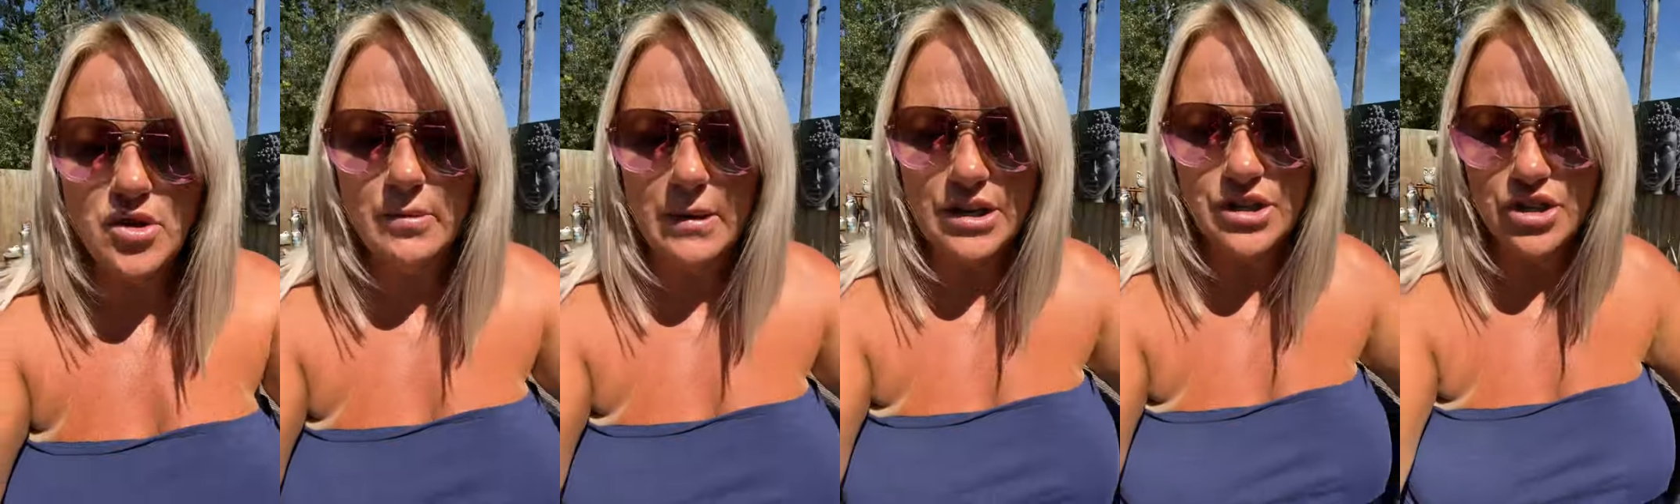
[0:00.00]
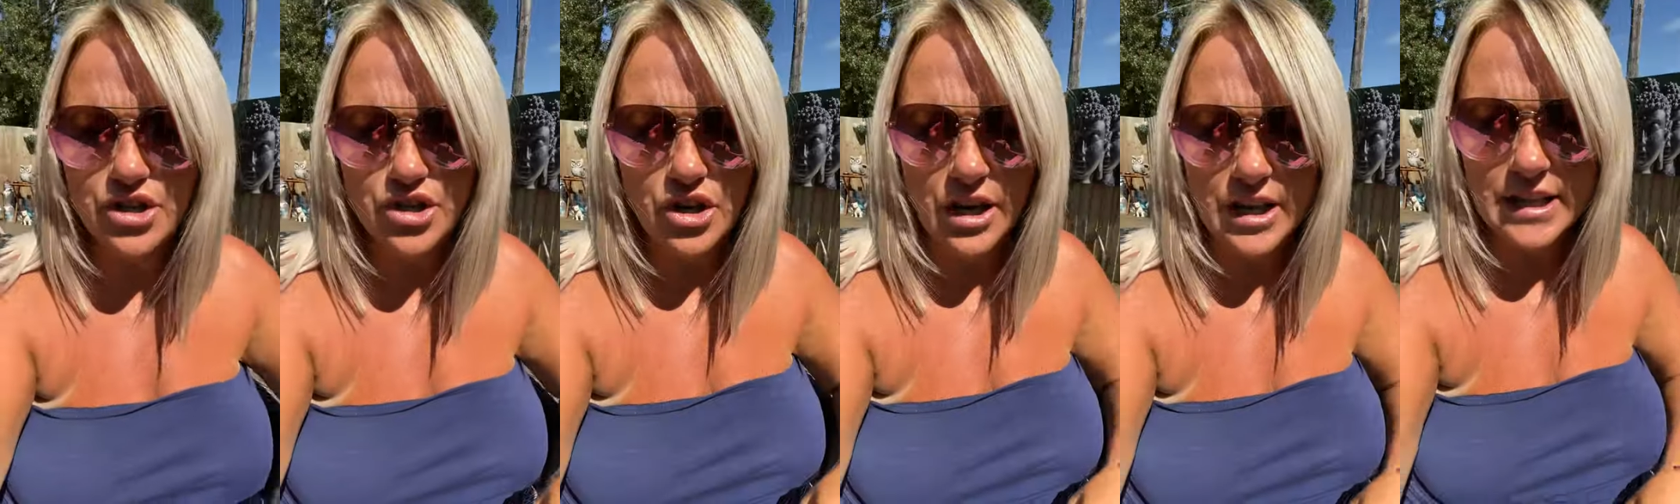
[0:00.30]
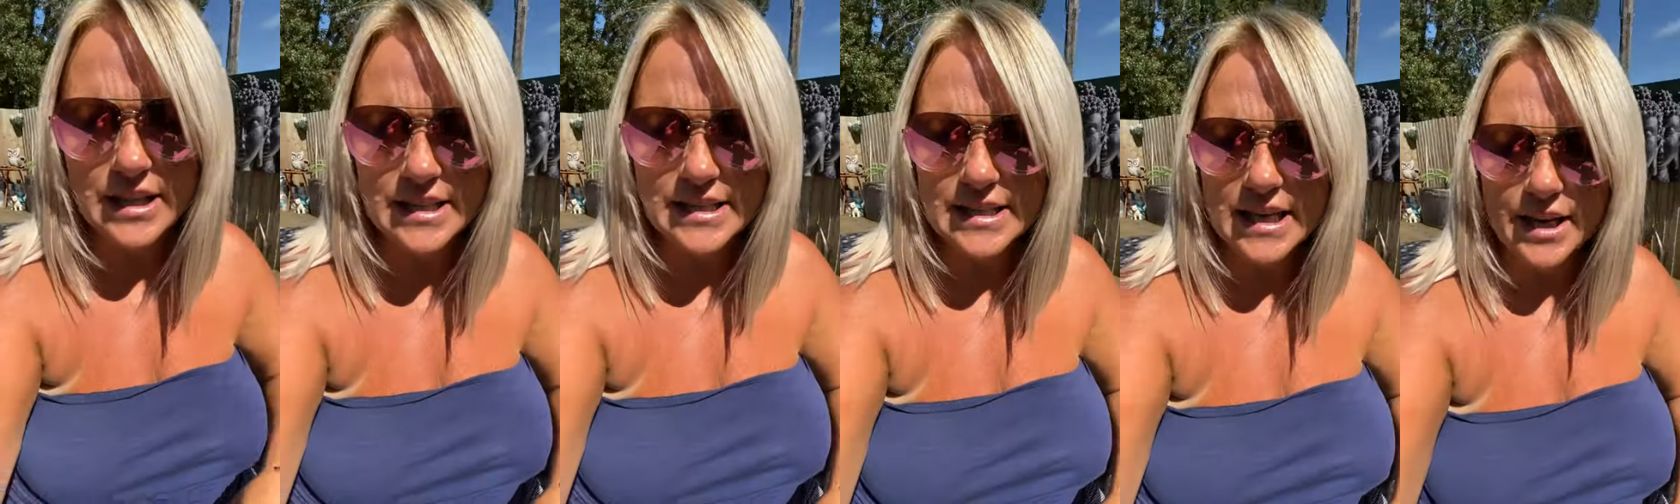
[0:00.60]
much enjoying
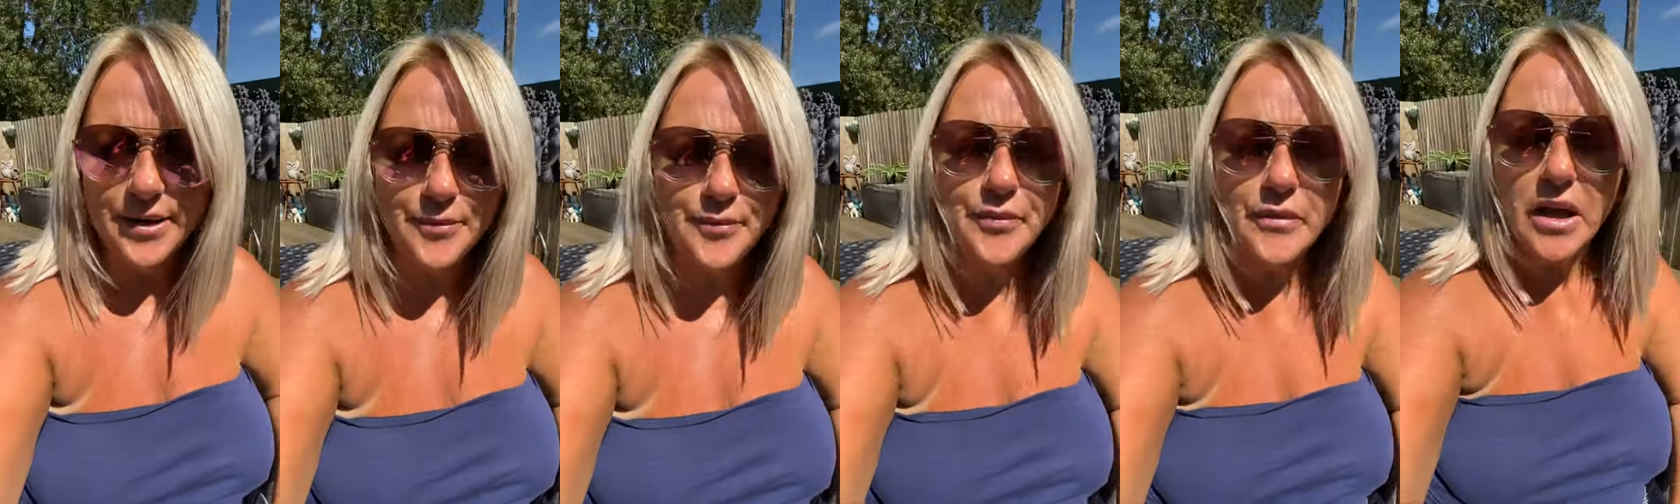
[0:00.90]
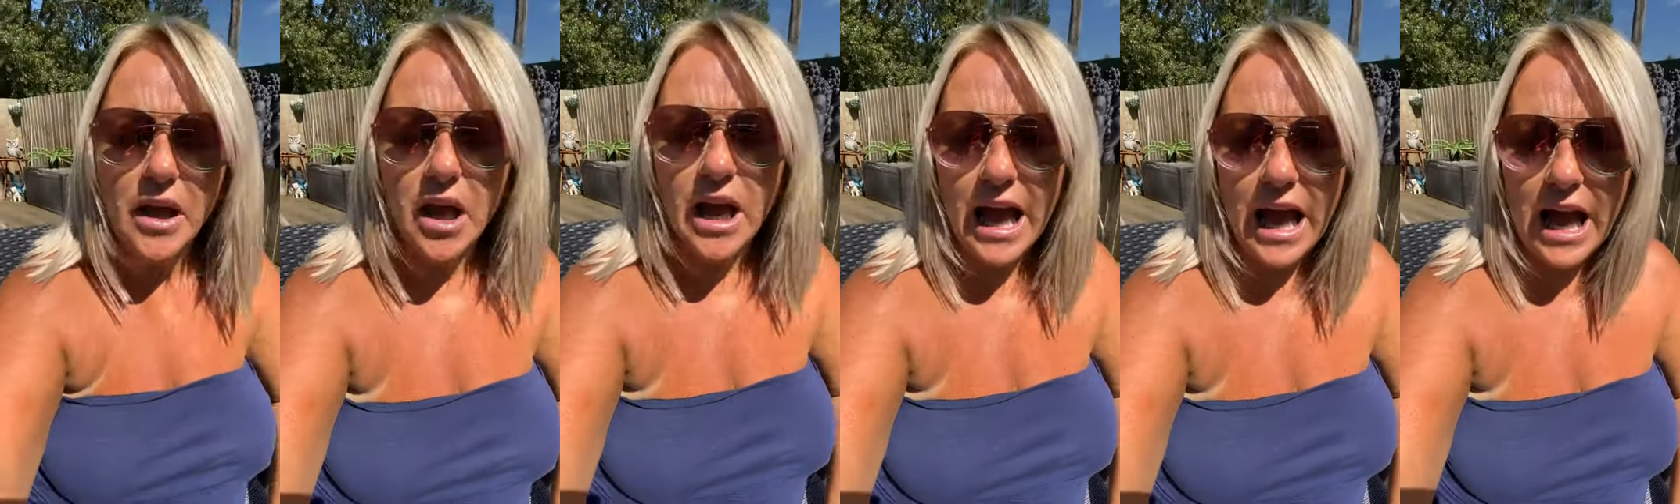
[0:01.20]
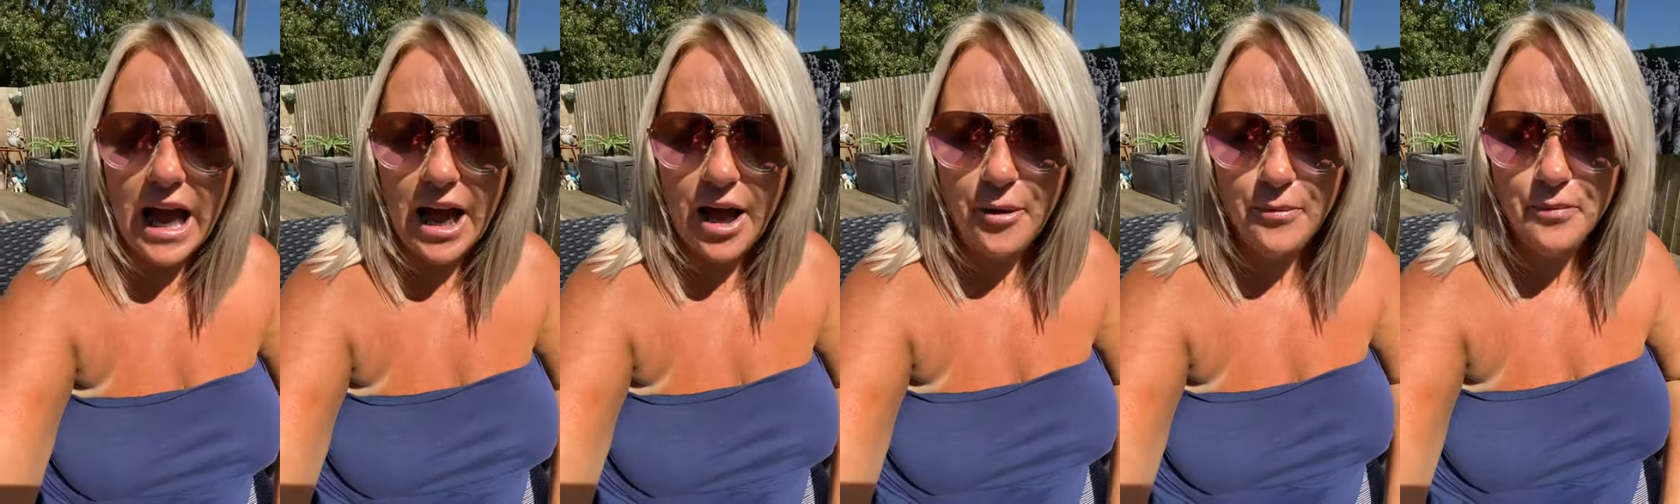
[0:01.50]
the sun.
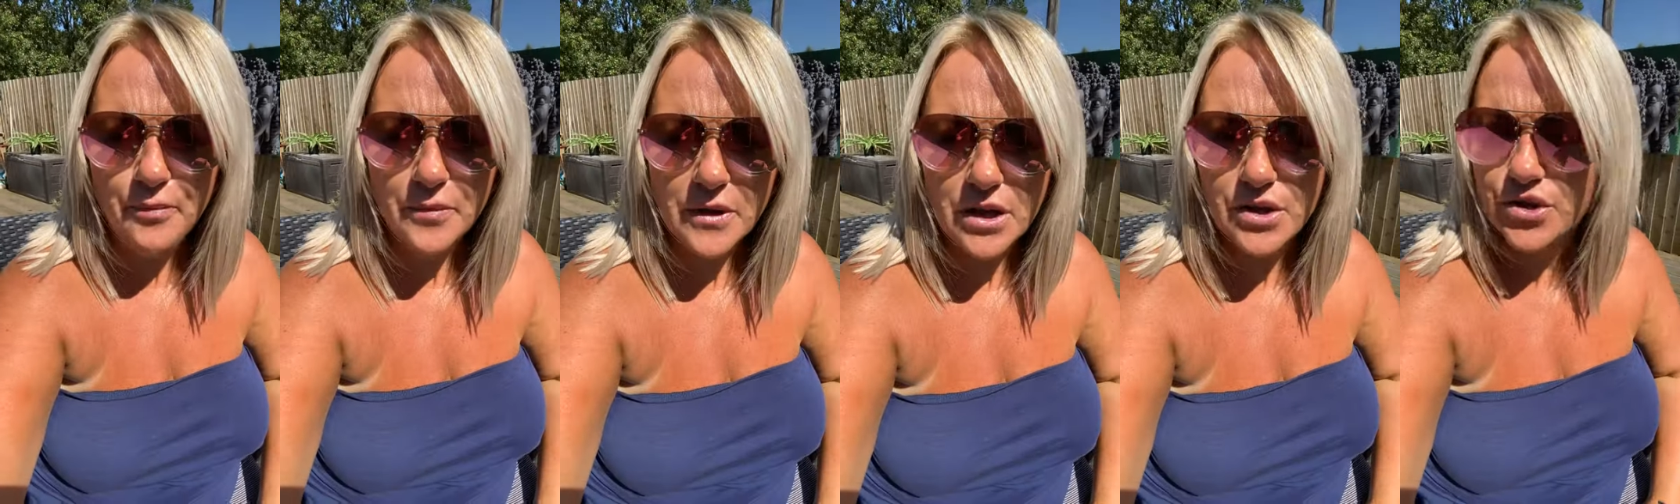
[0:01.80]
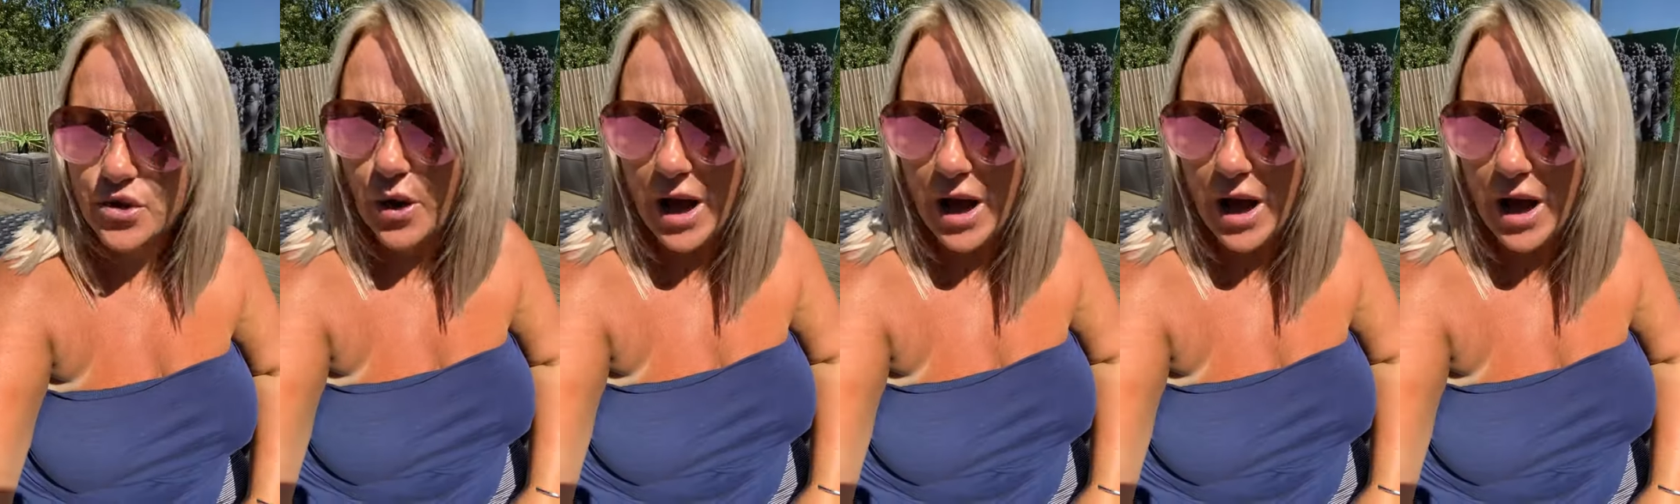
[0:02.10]
So